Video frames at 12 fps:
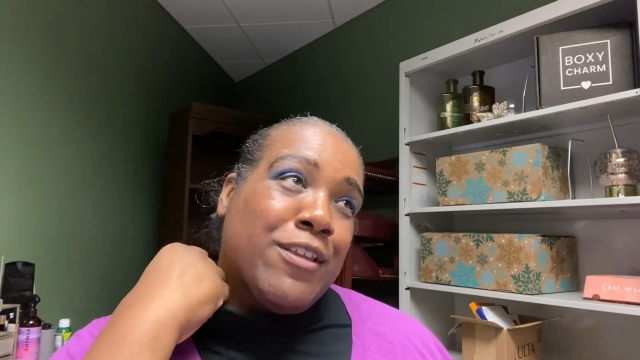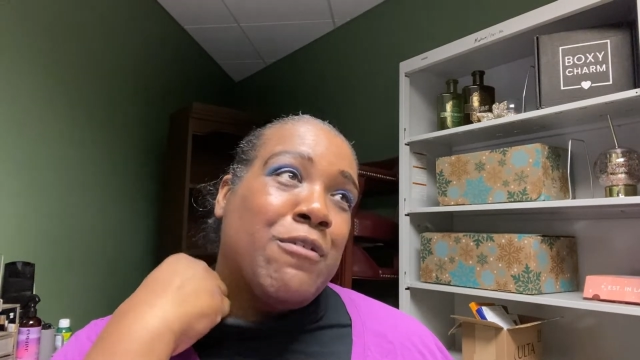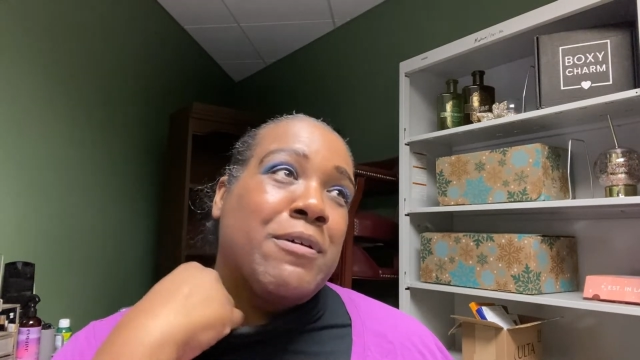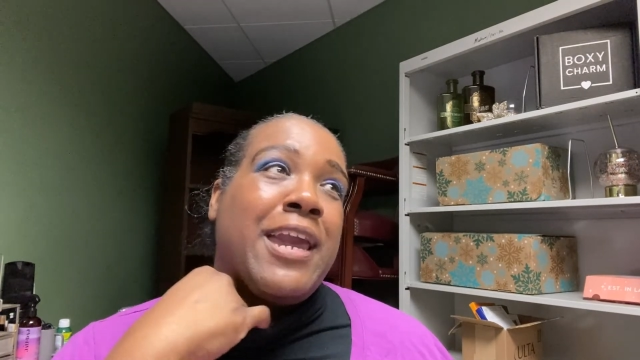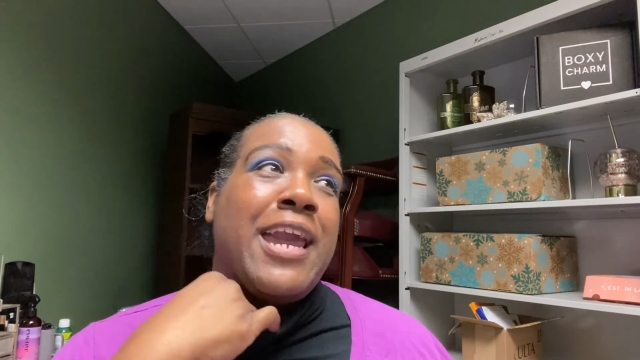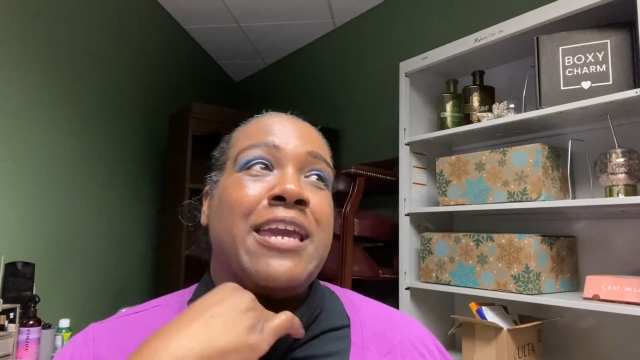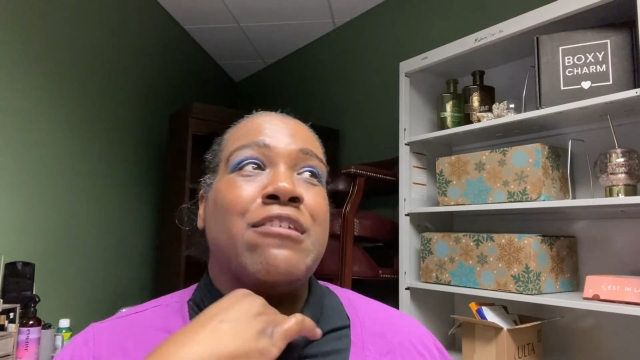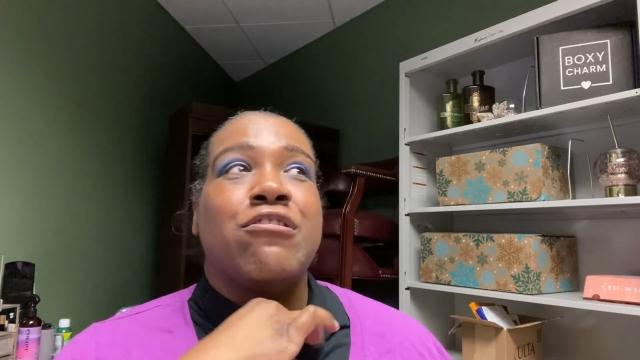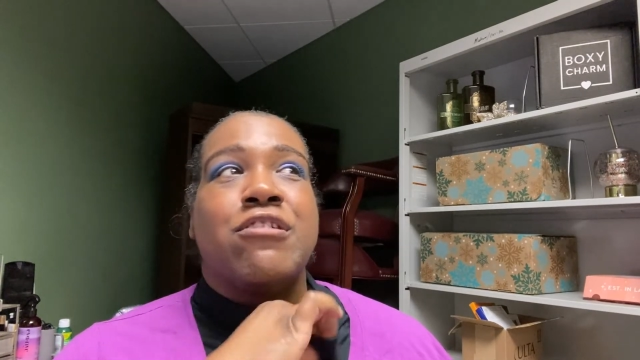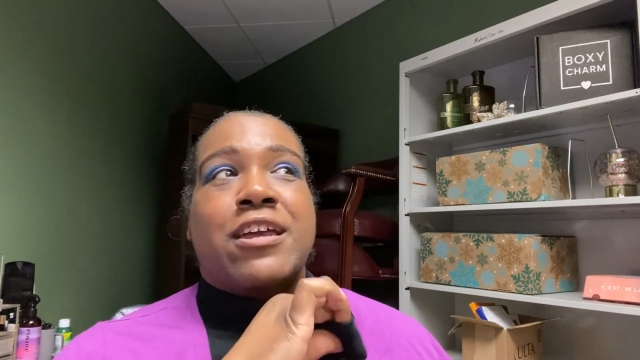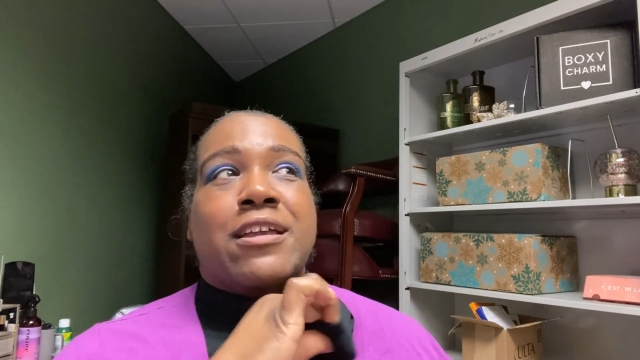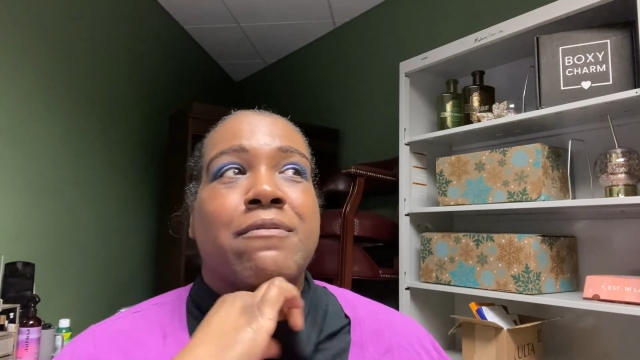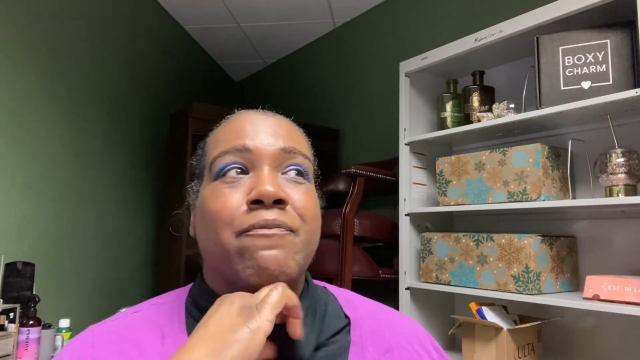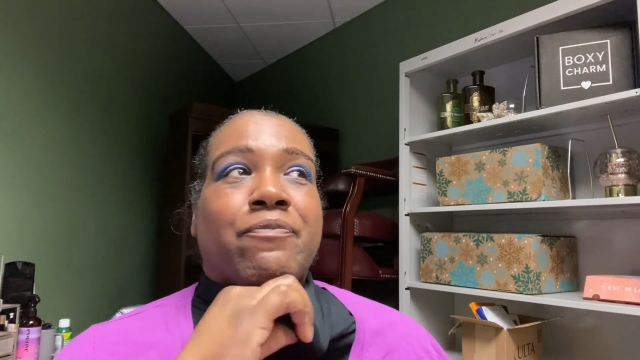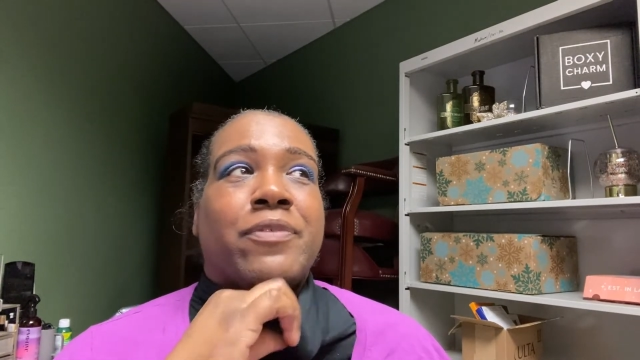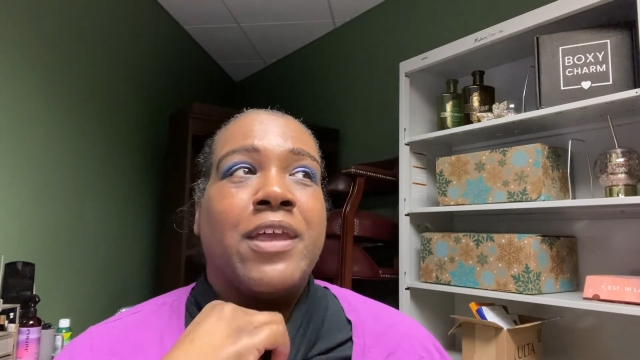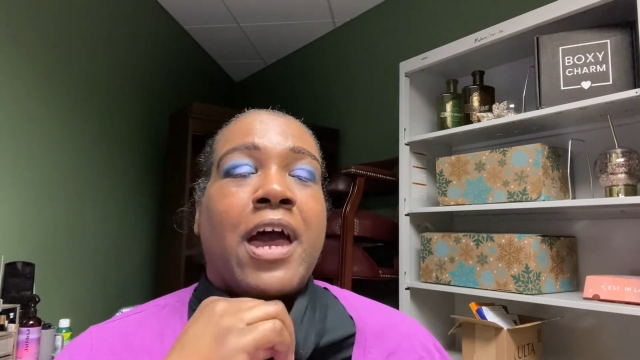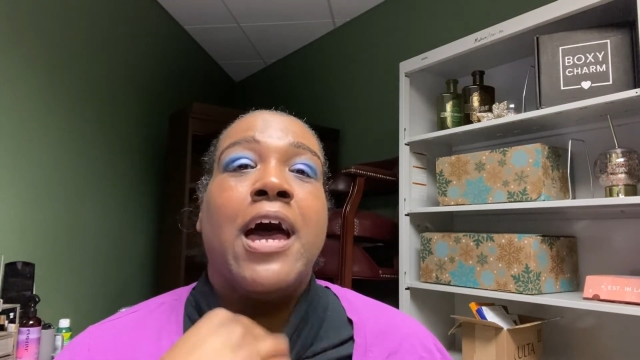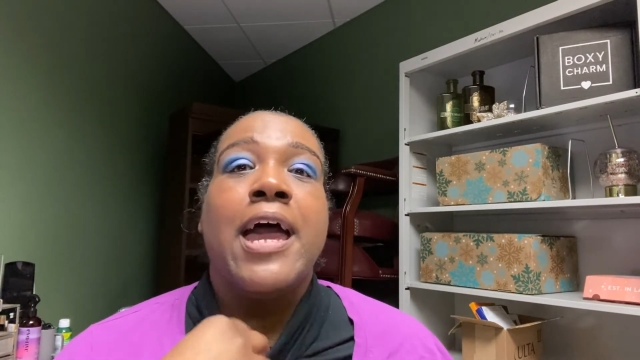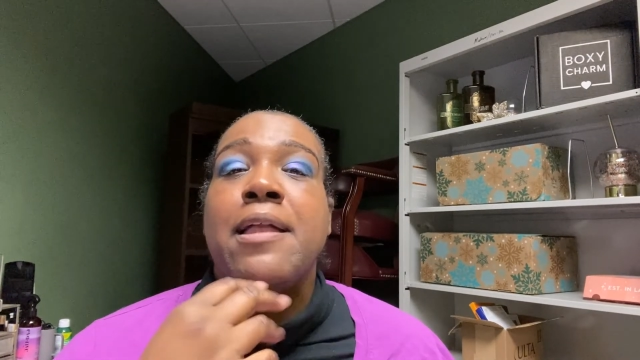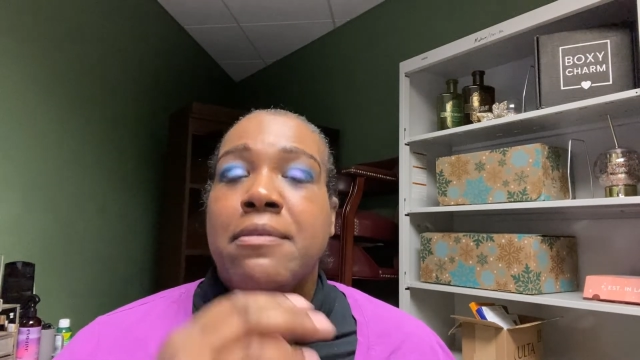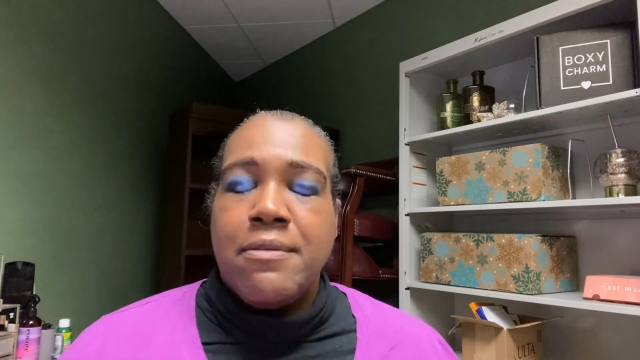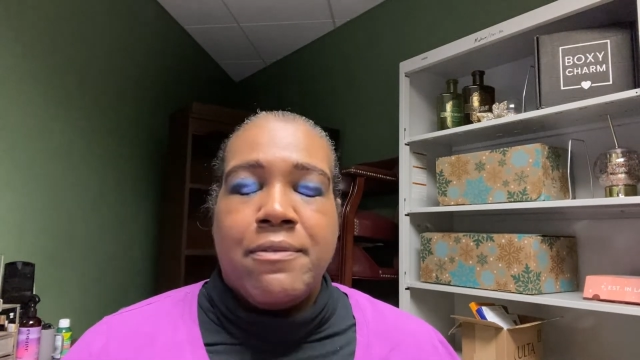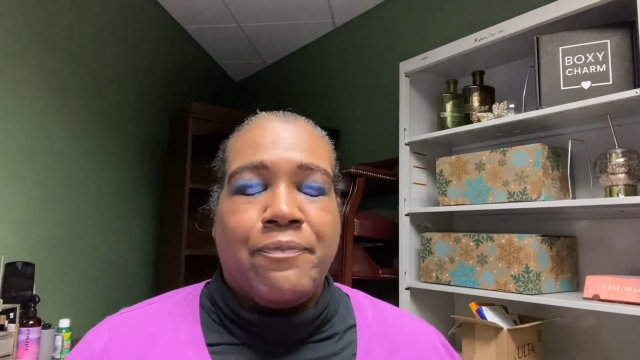location,
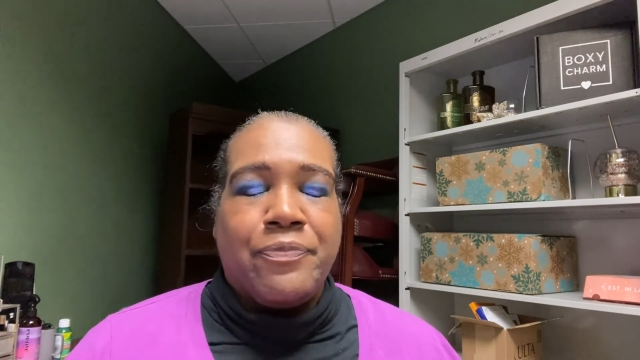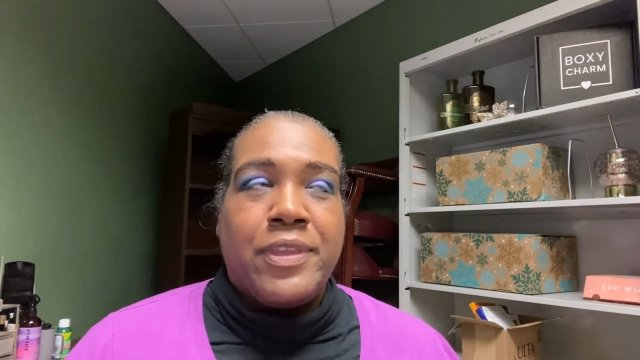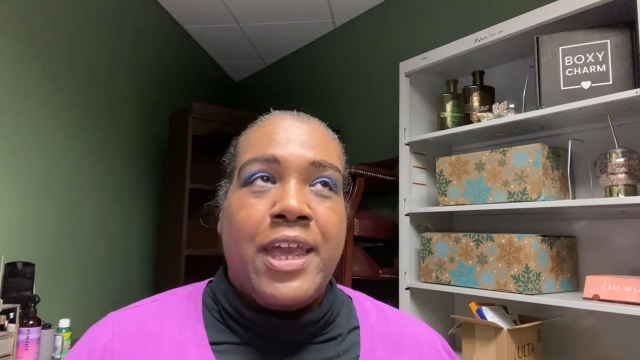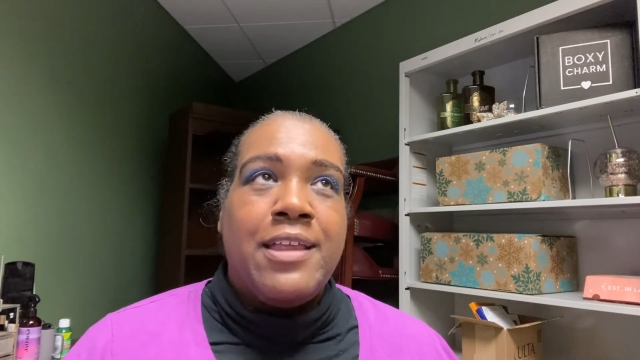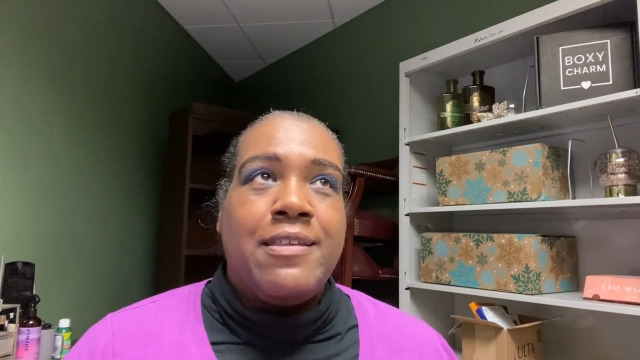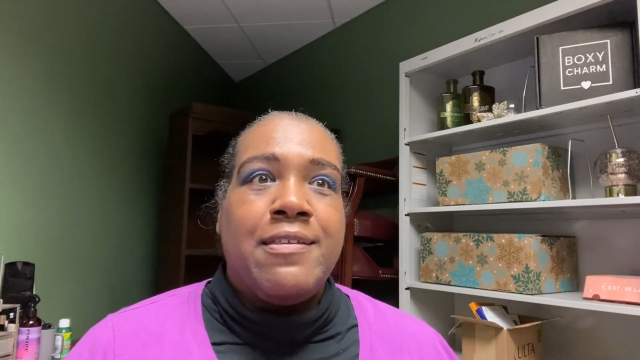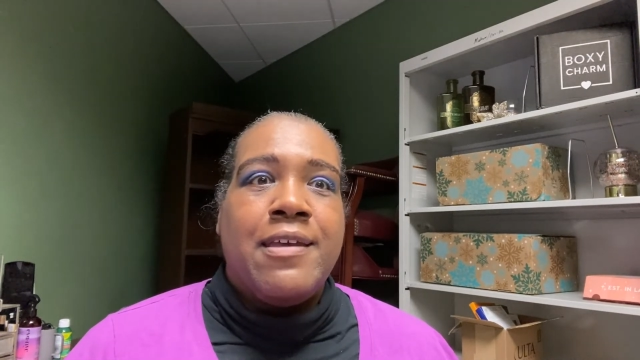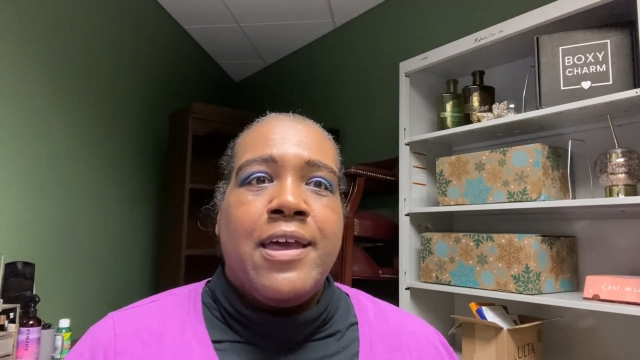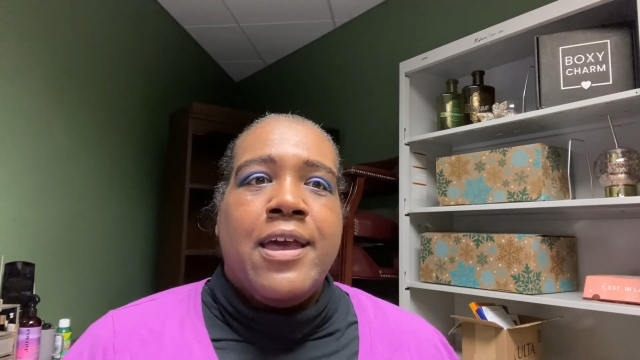and it's